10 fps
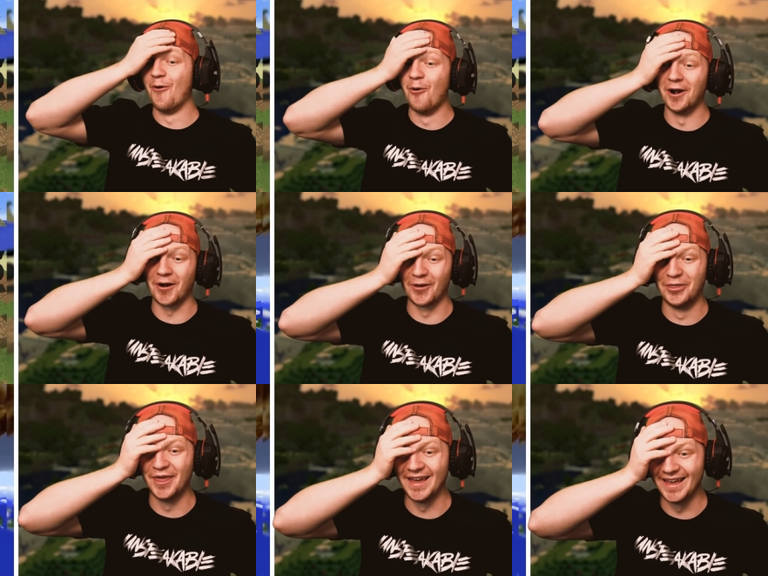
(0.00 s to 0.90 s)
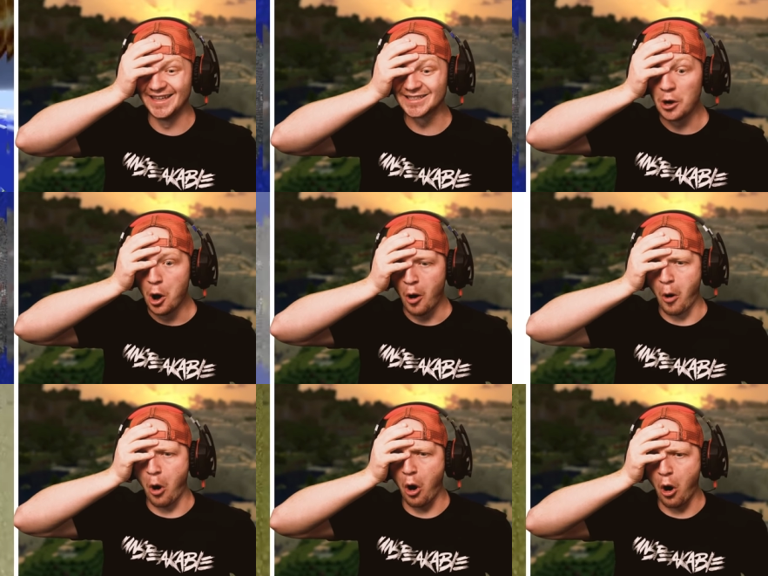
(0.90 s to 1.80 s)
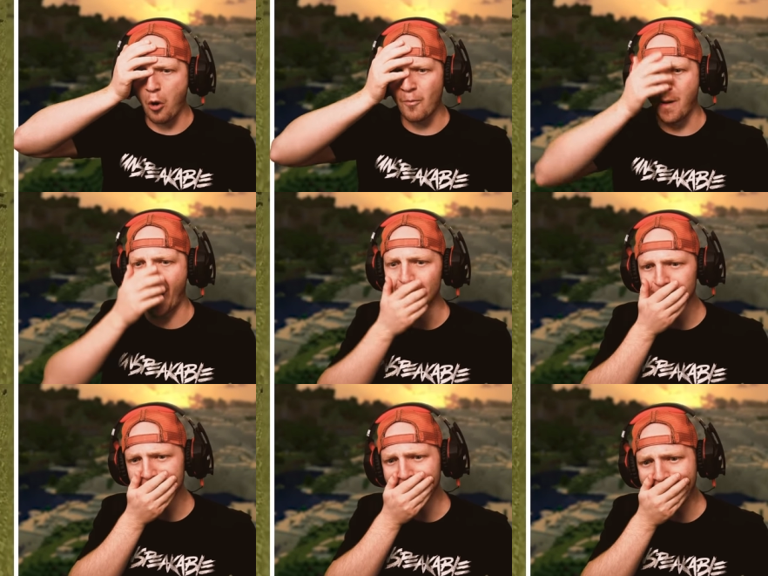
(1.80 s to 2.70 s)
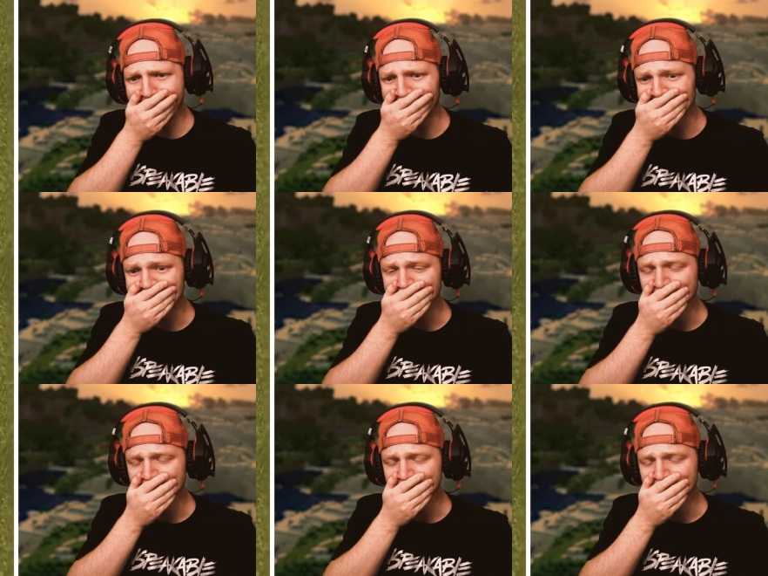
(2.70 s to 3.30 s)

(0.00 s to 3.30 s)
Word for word: What are these? Oh my gosh.